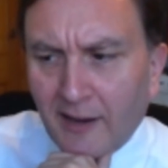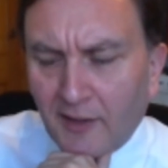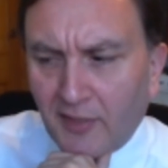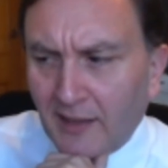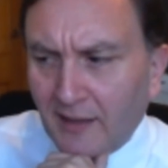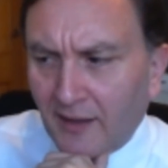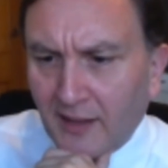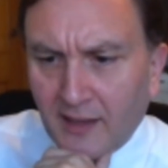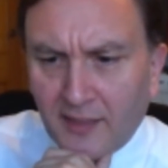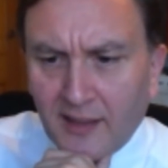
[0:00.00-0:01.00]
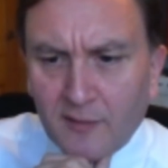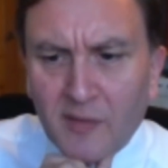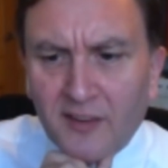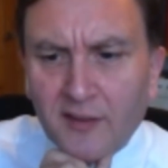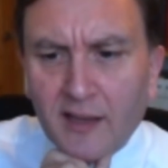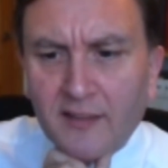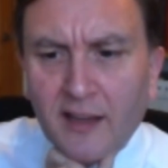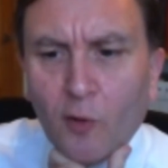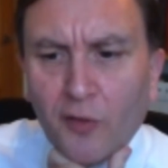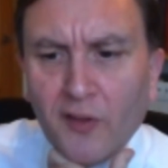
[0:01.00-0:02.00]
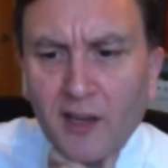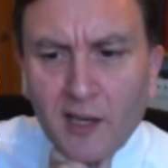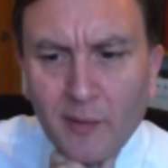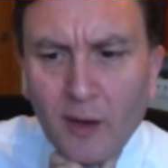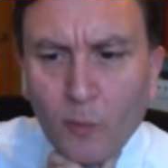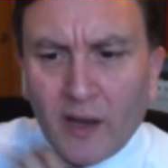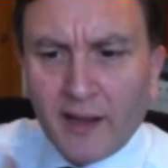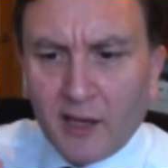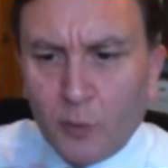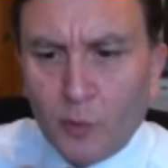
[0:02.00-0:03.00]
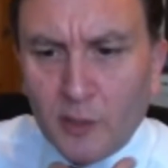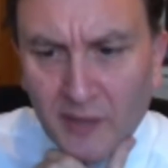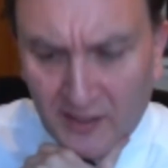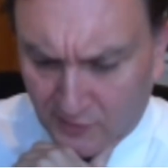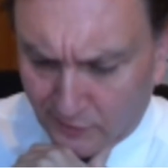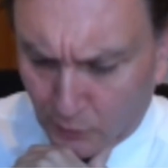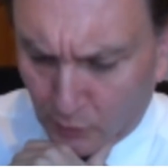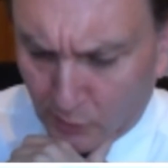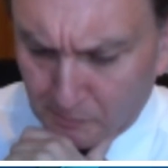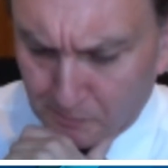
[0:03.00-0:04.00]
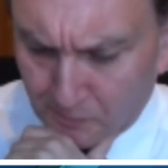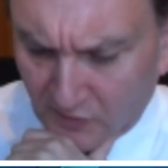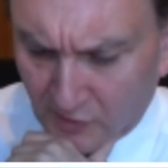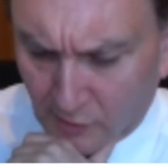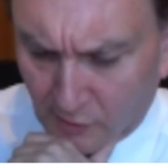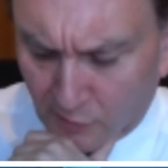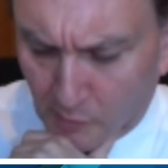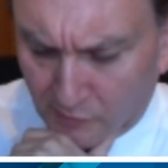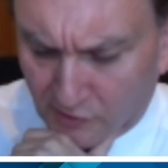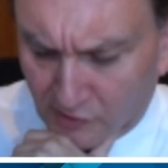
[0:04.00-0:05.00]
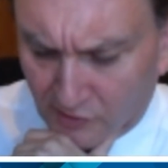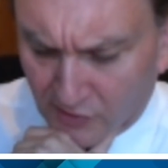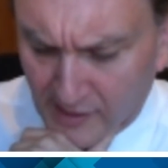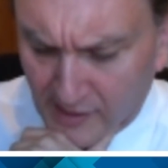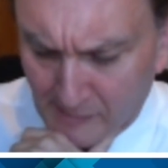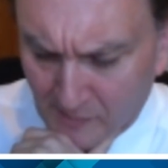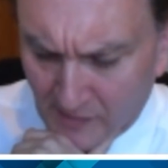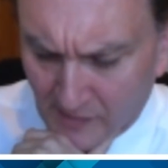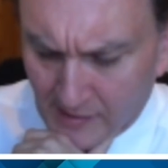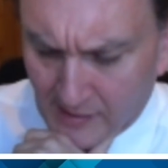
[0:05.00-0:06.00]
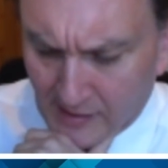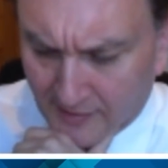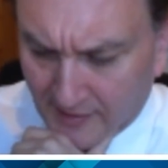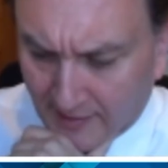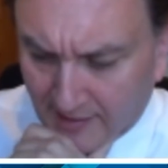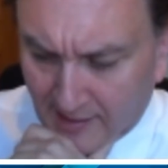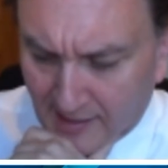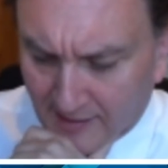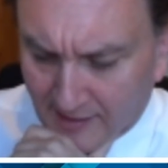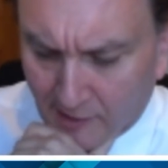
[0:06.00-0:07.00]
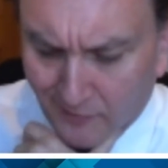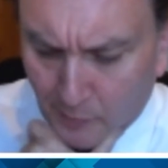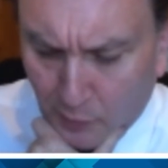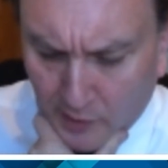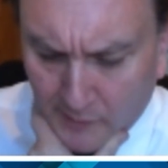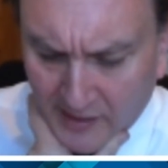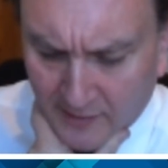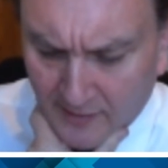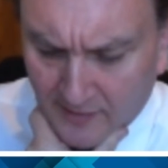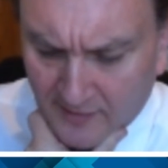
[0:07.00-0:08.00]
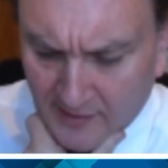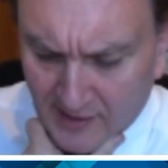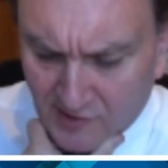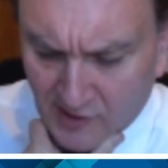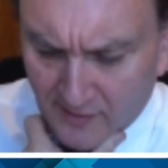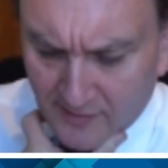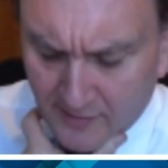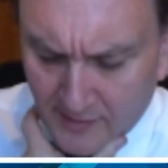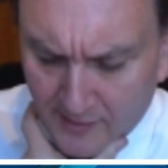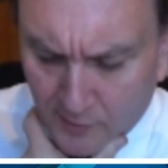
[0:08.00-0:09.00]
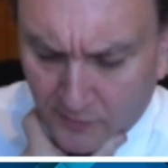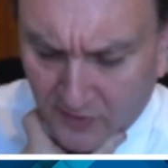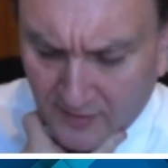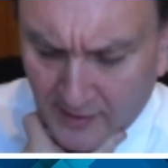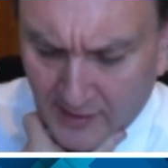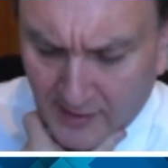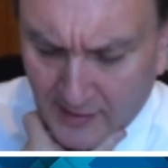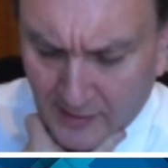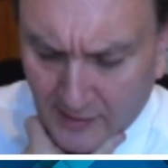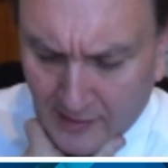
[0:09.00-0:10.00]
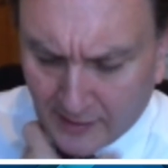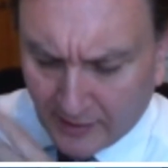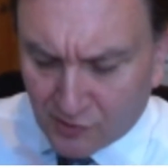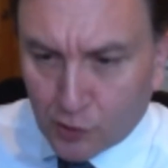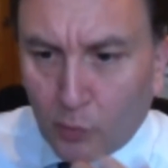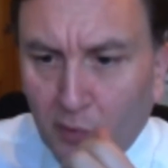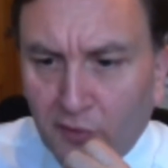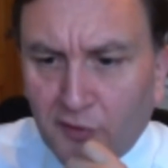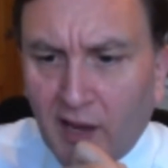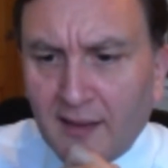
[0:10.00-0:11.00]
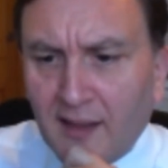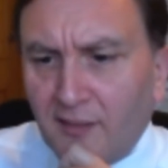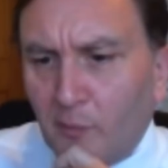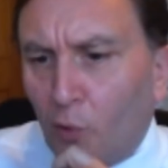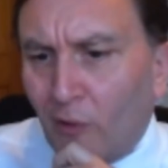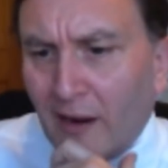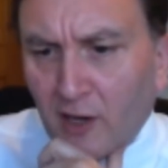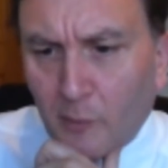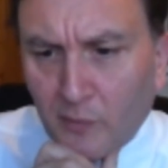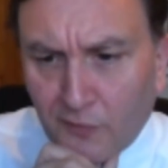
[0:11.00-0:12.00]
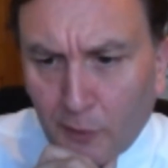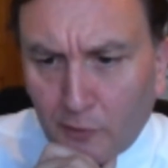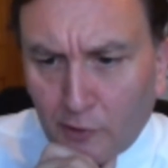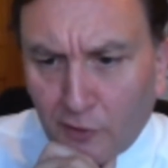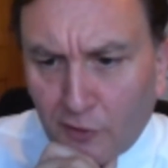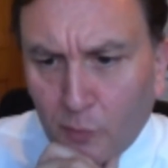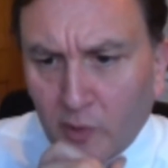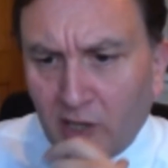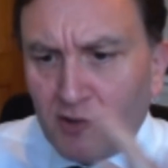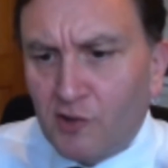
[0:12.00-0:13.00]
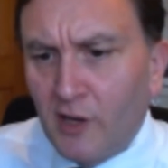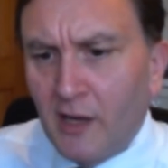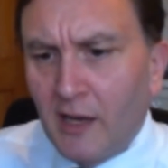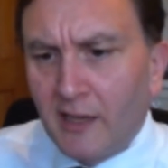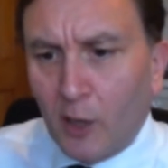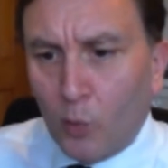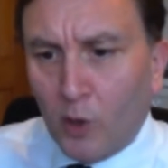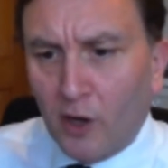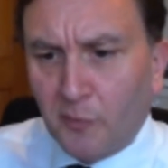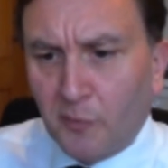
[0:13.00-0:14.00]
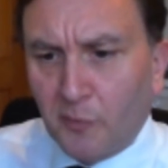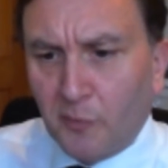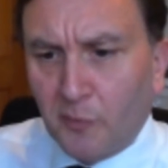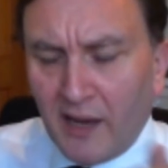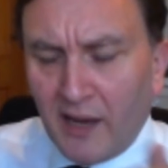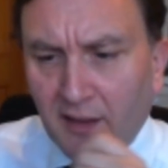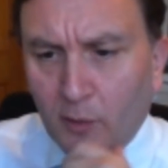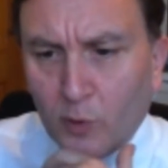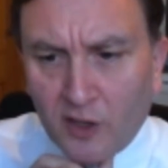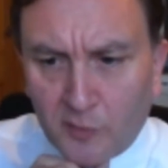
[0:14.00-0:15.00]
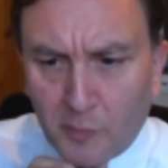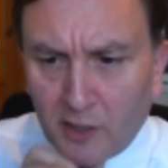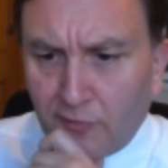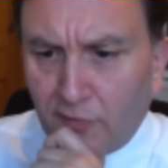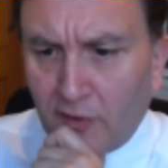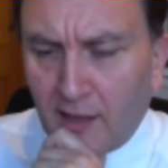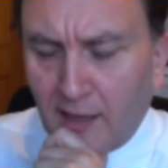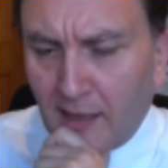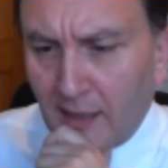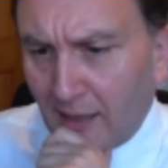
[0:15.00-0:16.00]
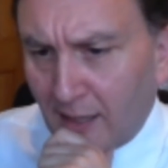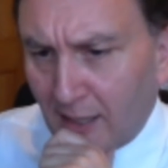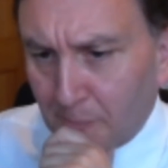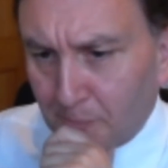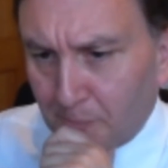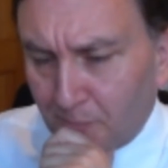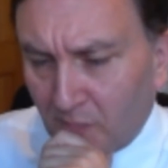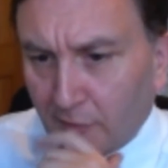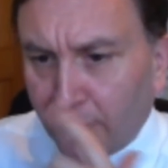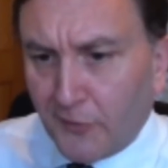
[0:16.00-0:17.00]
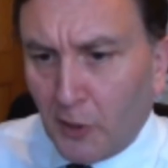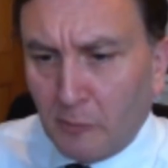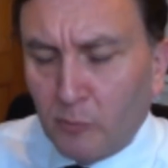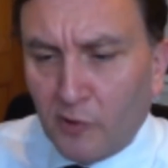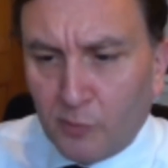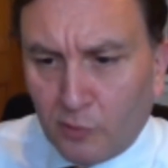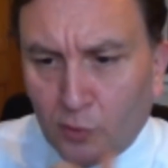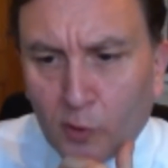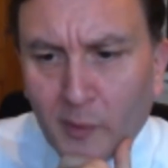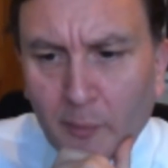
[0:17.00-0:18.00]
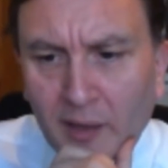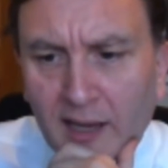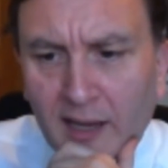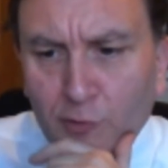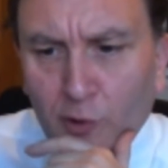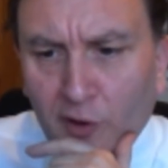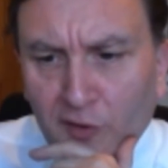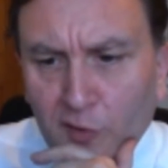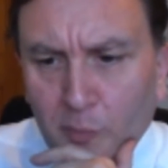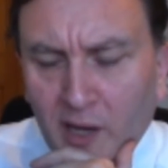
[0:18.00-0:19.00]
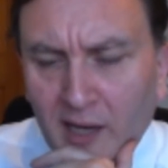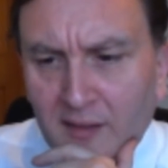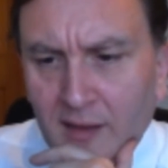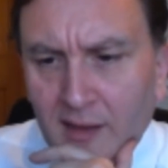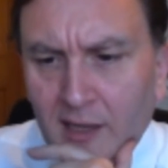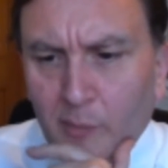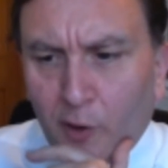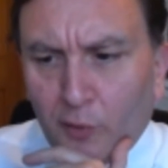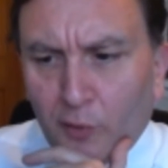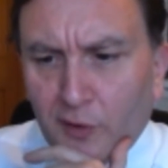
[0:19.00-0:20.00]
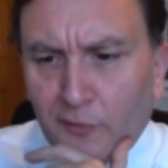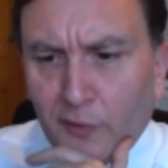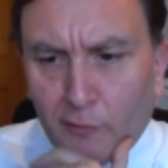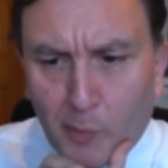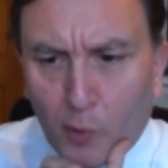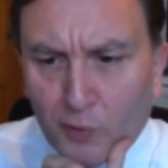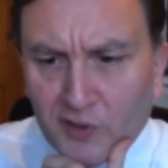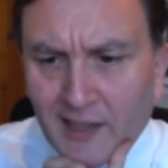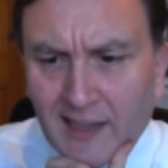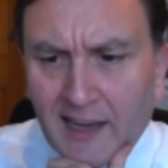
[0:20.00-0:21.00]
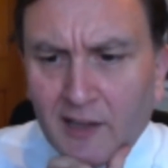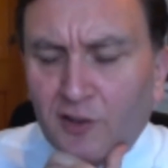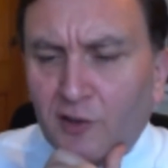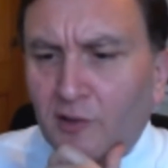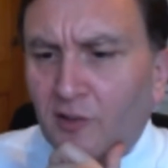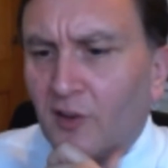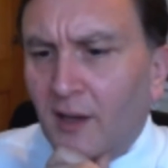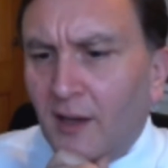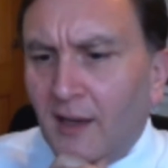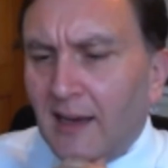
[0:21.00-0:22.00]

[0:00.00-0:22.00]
And I think the thing that's missing is they're not thinking about where that could work better for them. So there's some opportunities there. I think the only other point I make at this stage is obviously, as Sean was saying, these are more outcomes focused, which works both ways. That works both for the firm, which we'll talk about a bit later on, I suspect, but also for the reporting accountant.